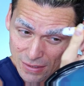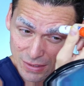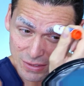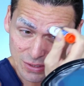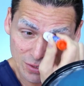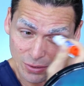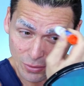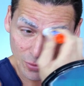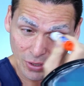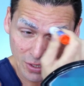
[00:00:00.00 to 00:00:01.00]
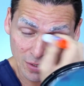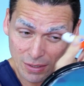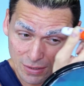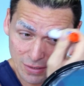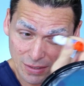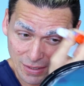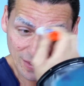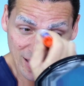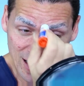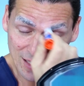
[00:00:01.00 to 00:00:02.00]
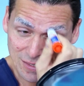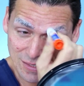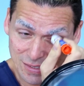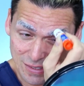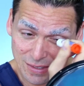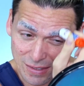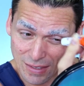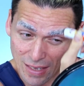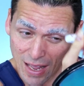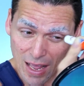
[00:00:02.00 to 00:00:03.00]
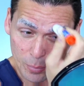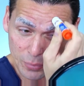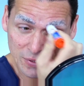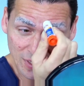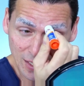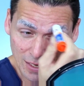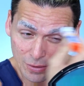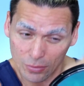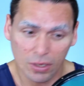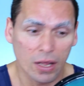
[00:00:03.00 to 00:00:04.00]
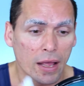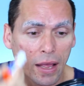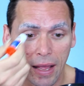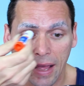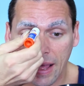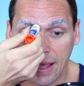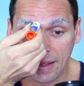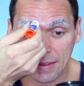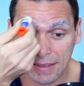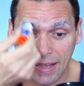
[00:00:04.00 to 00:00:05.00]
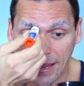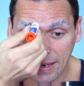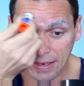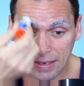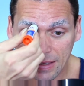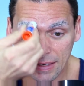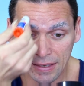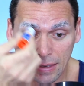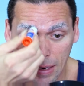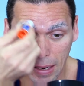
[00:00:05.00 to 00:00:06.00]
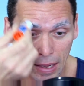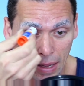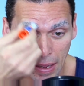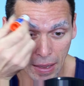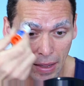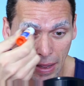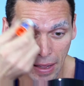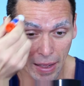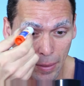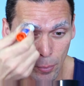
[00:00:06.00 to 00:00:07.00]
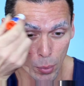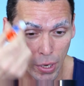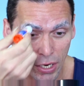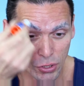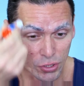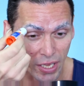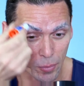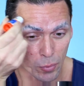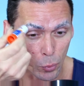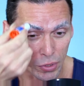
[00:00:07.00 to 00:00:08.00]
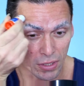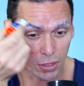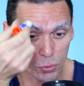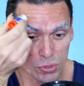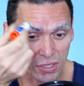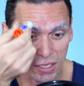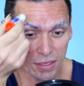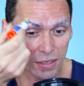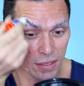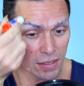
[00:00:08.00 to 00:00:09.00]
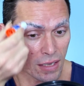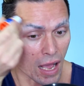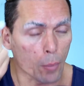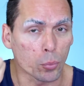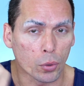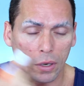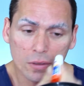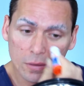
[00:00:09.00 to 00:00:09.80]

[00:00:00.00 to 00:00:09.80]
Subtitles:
So going against, up, down, and then I brush them with the glue stick upward.